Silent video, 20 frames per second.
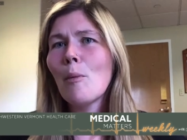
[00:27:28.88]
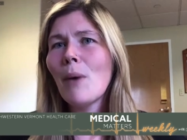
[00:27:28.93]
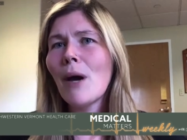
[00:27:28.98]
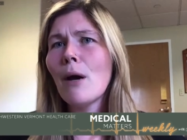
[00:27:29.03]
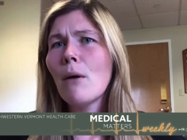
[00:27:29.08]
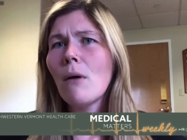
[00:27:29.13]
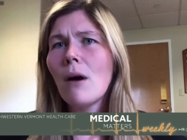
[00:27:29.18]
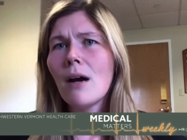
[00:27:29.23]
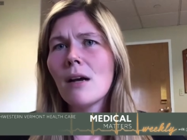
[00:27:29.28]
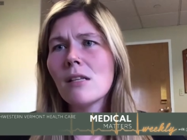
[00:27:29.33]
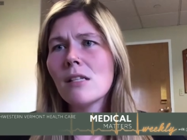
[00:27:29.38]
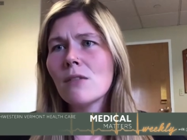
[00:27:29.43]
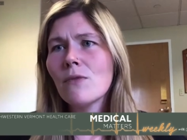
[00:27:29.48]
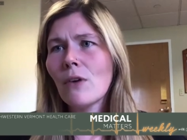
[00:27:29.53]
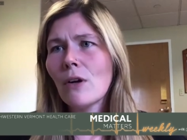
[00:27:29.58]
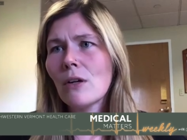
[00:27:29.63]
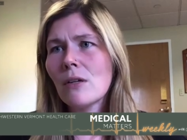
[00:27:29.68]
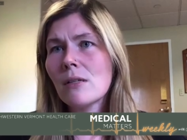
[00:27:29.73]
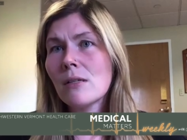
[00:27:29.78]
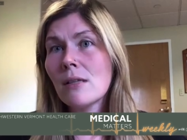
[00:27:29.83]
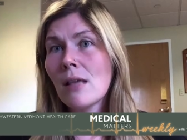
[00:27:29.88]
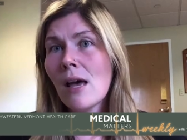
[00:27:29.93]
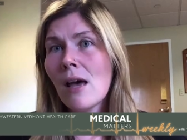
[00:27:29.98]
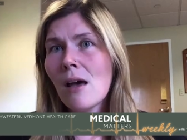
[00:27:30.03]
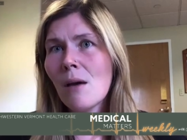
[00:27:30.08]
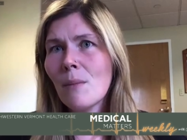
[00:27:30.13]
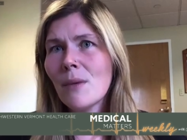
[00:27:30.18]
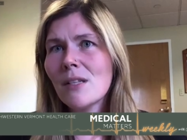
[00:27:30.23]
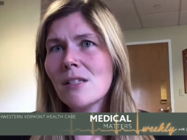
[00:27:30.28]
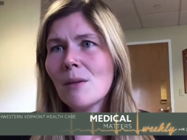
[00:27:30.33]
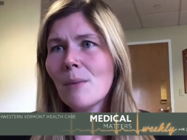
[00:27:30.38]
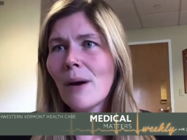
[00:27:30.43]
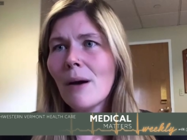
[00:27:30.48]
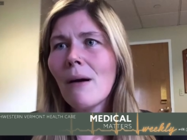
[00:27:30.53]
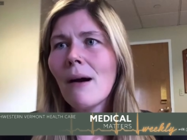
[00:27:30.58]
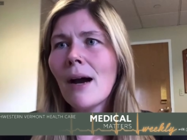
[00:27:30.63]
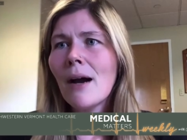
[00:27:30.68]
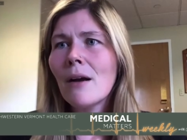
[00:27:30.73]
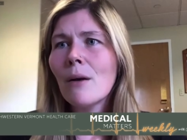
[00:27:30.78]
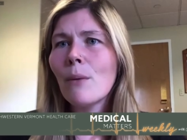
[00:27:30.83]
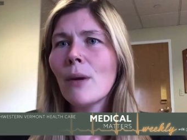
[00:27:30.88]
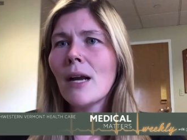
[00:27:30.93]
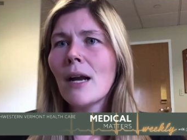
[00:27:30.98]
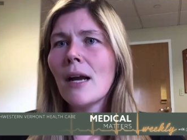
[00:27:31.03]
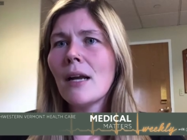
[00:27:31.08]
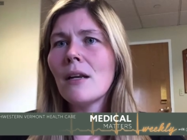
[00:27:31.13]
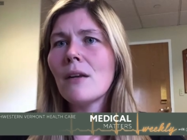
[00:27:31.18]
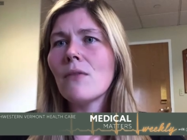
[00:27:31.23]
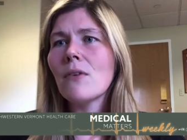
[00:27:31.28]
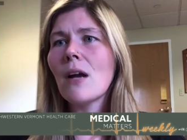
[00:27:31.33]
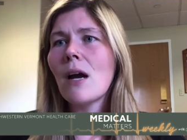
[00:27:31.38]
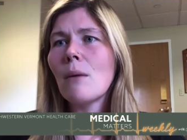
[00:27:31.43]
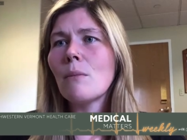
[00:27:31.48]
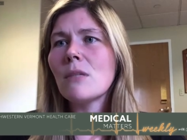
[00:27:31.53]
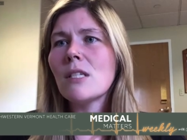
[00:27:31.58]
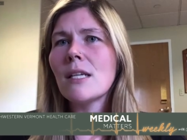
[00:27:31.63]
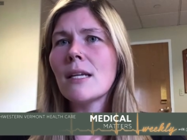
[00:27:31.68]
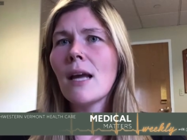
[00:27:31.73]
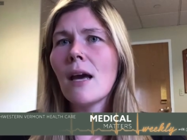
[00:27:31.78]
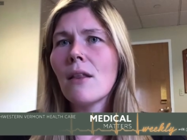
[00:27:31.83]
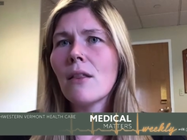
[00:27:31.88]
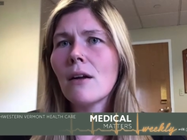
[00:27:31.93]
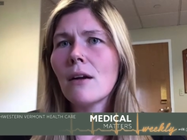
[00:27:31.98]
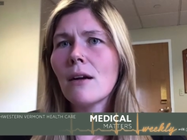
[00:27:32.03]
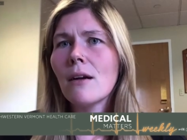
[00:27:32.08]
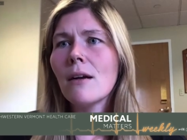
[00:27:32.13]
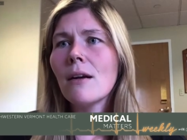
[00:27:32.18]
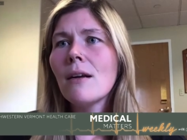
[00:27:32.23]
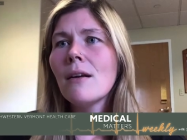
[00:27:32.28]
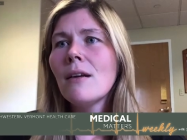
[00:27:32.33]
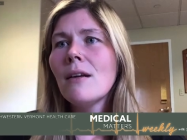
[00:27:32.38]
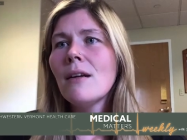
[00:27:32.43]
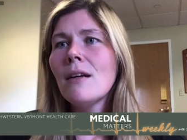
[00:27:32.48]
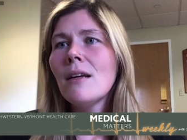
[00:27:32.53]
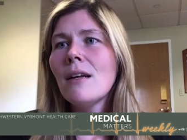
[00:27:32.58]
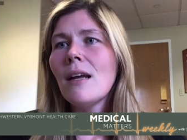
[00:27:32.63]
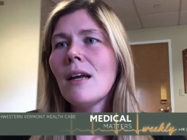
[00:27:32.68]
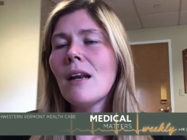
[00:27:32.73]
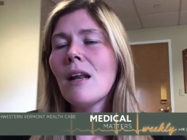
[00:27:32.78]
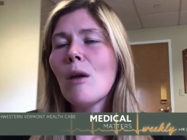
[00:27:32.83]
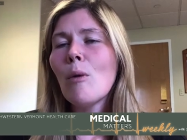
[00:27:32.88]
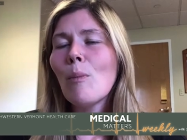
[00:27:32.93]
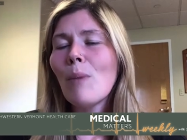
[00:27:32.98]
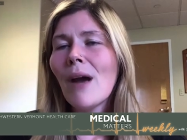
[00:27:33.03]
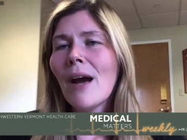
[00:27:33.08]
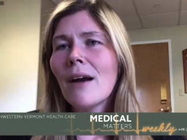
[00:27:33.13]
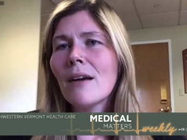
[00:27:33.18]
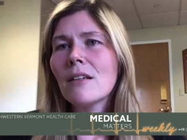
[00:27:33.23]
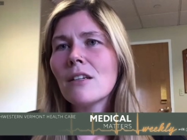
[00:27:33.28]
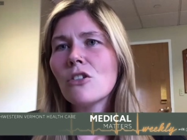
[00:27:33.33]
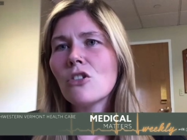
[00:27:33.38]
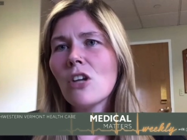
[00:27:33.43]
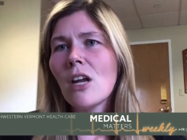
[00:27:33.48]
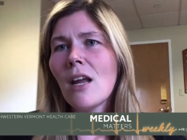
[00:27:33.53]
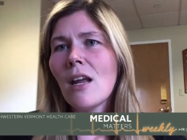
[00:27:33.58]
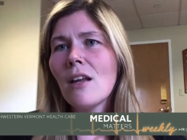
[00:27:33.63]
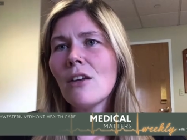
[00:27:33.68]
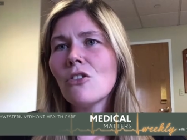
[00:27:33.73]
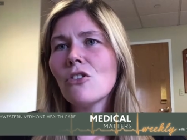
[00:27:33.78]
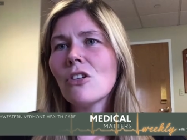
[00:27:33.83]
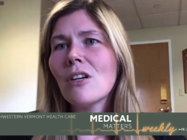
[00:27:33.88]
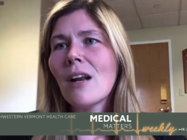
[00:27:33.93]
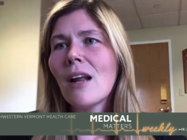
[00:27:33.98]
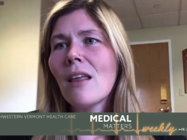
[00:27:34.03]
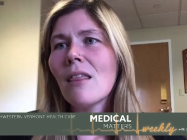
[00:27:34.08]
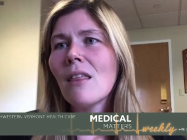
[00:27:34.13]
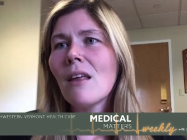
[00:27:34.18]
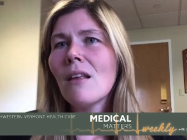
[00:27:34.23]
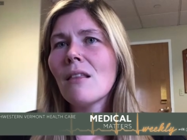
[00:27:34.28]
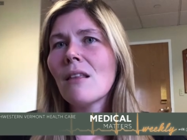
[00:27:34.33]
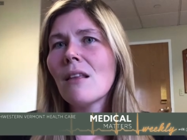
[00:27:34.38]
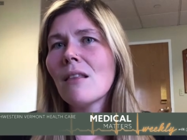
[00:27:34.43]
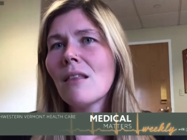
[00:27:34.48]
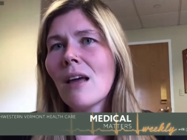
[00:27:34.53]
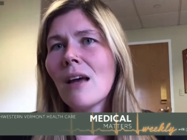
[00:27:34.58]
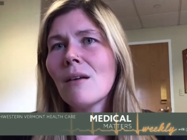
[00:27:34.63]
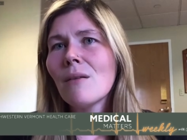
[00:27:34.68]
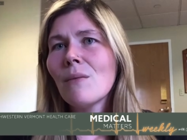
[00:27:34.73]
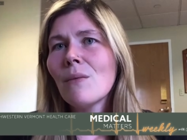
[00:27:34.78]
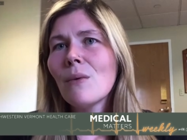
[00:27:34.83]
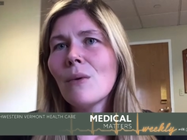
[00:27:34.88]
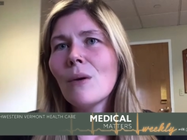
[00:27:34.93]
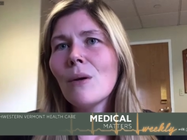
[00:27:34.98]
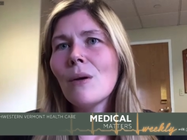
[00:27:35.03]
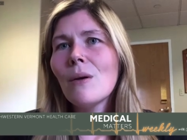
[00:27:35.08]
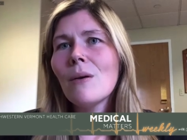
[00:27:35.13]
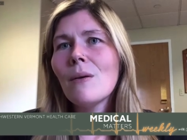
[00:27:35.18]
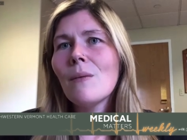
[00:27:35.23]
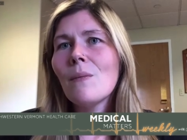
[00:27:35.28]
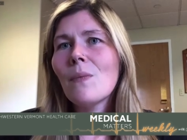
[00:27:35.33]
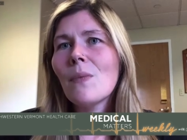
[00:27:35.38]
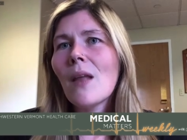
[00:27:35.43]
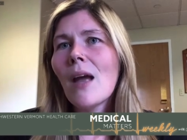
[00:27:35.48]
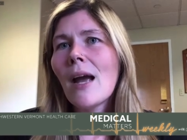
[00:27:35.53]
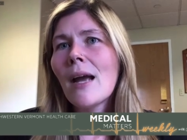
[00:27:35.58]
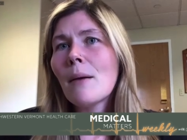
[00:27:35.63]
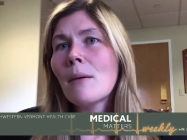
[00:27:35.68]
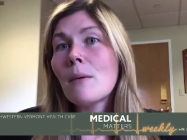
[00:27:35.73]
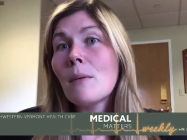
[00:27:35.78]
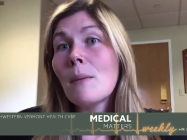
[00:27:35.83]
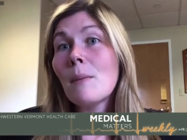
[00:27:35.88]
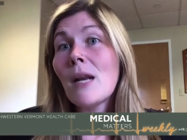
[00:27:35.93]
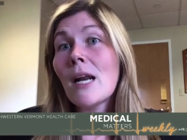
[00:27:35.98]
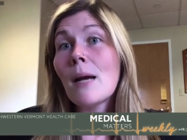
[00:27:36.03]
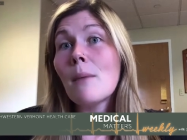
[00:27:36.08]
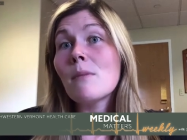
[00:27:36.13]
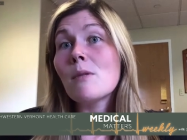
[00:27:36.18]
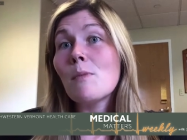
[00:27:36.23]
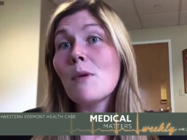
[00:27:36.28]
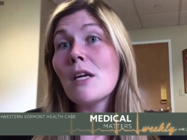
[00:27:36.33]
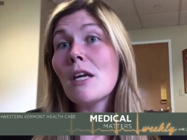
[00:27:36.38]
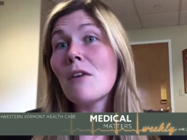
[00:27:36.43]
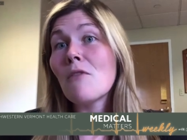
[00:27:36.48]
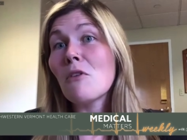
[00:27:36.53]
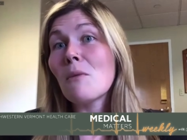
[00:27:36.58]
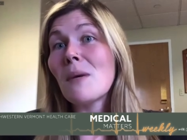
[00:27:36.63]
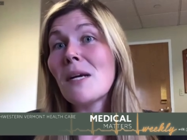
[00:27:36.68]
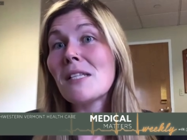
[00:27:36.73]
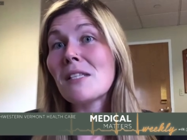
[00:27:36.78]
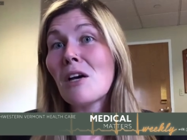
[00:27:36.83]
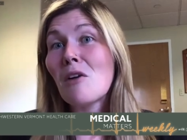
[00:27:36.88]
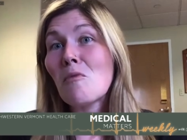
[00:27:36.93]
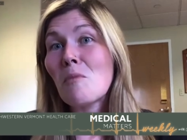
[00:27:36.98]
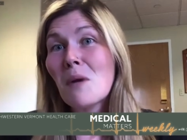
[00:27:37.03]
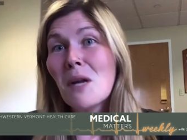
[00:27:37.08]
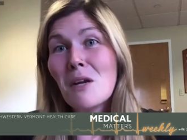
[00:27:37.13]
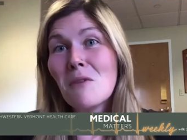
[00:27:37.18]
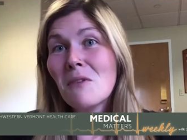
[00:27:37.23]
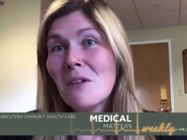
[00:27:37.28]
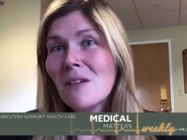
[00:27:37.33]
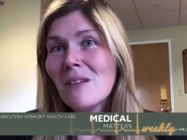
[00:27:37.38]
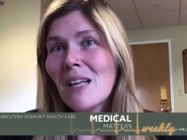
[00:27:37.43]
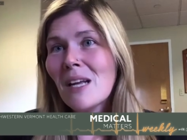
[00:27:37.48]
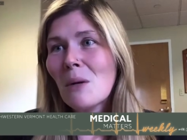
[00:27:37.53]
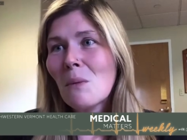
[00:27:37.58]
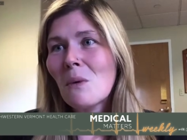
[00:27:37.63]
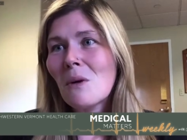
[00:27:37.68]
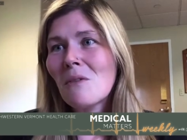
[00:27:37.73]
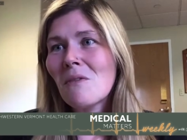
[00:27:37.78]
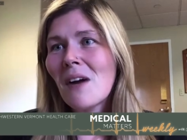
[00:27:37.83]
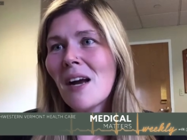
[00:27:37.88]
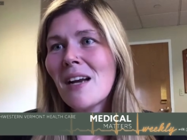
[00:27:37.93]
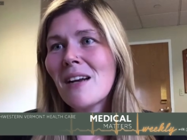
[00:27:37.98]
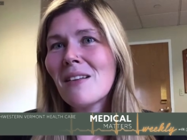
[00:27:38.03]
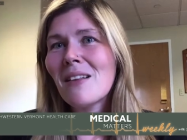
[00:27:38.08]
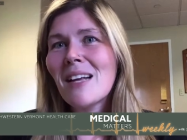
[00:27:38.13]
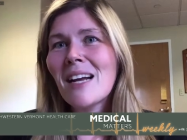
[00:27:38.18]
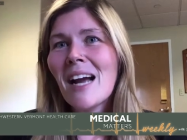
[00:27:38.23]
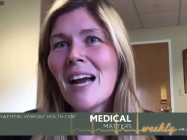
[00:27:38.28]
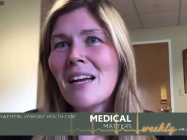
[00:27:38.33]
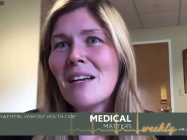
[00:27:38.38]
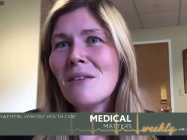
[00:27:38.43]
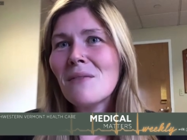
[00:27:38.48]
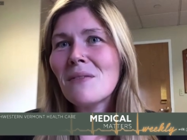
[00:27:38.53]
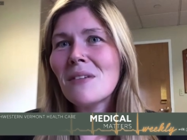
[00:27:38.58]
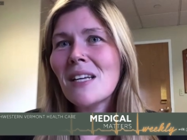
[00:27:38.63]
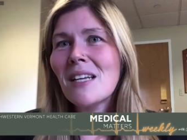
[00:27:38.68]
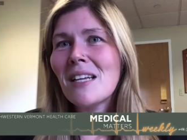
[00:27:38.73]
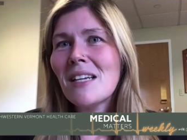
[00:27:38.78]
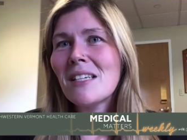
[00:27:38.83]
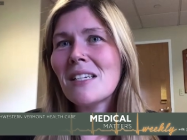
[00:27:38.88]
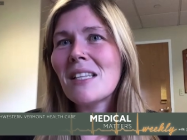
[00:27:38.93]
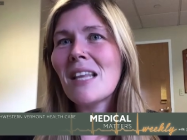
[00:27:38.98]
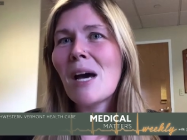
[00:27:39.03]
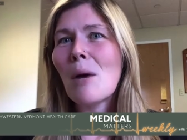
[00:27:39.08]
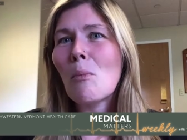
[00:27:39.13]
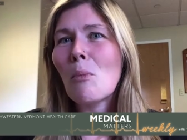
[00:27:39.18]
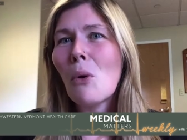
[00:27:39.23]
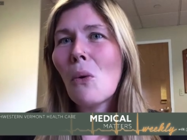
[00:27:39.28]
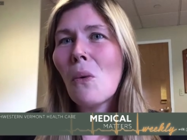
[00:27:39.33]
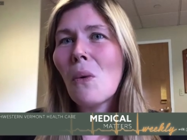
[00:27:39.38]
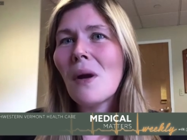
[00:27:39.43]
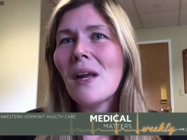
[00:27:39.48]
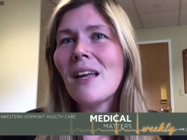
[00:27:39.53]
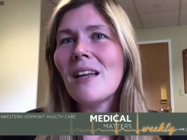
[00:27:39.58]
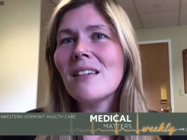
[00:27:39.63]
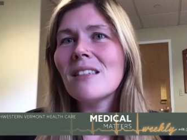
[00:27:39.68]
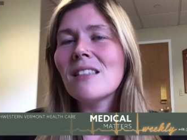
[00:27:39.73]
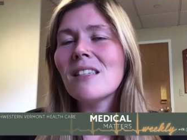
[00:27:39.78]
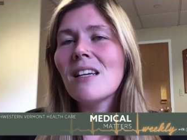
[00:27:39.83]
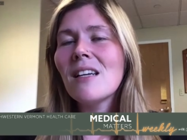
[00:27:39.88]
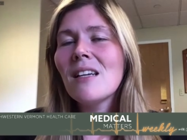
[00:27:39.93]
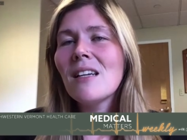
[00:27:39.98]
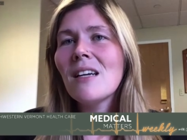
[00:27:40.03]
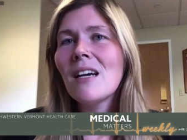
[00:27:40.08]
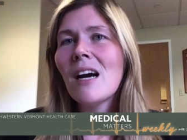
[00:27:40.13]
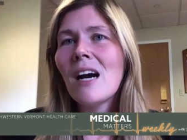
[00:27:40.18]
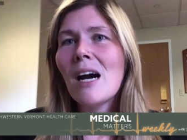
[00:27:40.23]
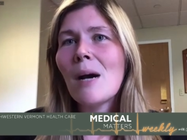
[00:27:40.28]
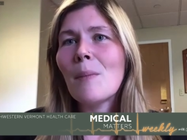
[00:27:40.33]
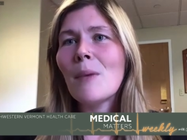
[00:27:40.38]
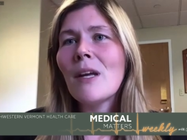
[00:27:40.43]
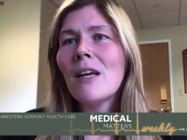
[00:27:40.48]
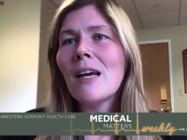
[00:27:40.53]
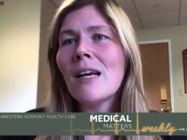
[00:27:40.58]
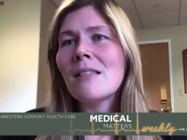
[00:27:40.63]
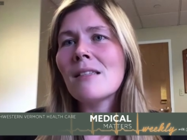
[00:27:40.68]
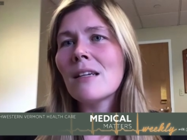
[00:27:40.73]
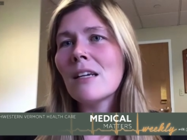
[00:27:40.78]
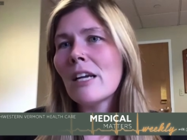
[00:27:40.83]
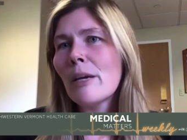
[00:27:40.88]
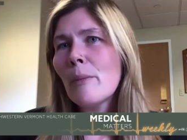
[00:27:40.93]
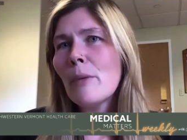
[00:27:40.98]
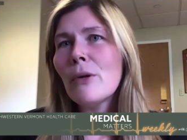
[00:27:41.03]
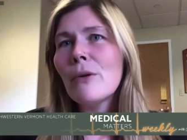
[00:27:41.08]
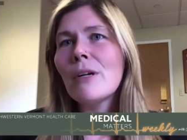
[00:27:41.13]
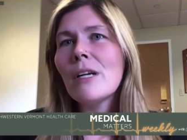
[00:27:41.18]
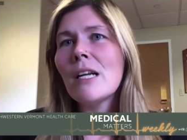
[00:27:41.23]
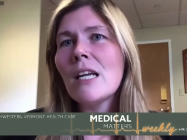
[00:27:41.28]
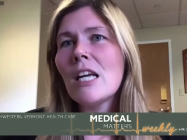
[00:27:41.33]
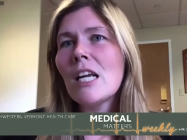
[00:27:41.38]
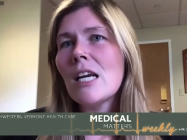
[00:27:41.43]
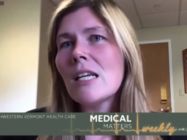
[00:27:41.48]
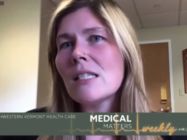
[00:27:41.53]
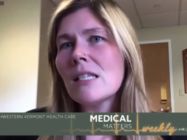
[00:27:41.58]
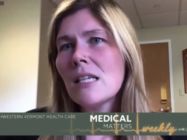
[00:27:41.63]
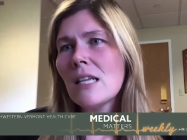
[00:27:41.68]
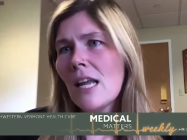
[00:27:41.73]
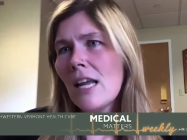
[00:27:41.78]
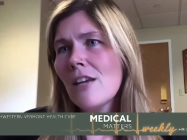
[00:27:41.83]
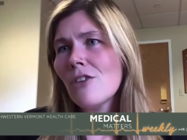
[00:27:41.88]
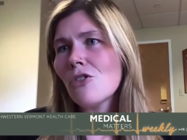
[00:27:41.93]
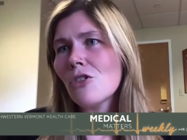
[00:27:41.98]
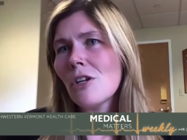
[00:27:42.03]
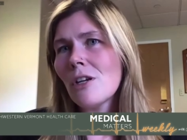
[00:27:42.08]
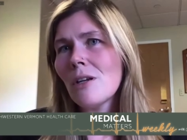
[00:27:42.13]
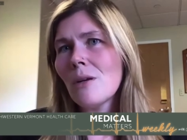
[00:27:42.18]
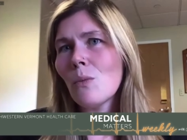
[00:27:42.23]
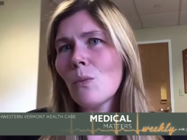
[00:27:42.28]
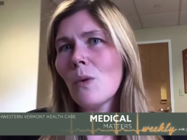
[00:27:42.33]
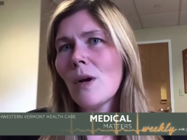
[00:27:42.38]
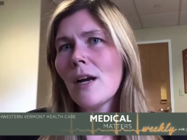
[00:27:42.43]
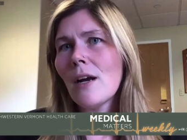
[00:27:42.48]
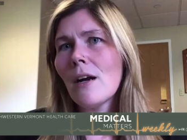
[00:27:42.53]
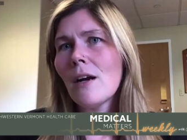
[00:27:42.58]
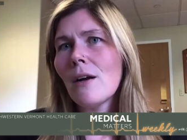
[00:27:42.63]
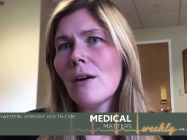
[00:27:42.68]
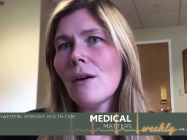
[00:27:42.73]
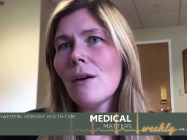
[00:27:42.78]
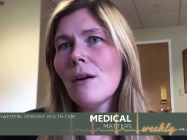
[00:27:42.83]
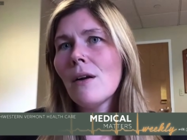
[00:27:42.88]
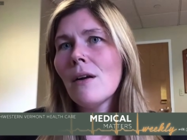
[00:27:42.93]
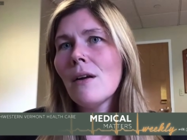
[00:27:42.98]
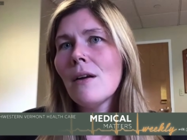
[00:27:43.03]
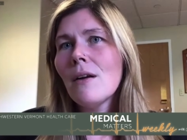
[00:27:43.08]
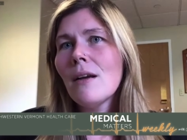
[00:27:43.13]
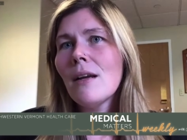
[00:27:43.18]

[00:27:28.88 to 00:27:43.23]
about us versus them. It's about how do we kind of come together and impact a change. And I think that that I, I mean, I'm speaking for myself, but I feel like we're finally kind of getting to that point um, as a community, as a nation, where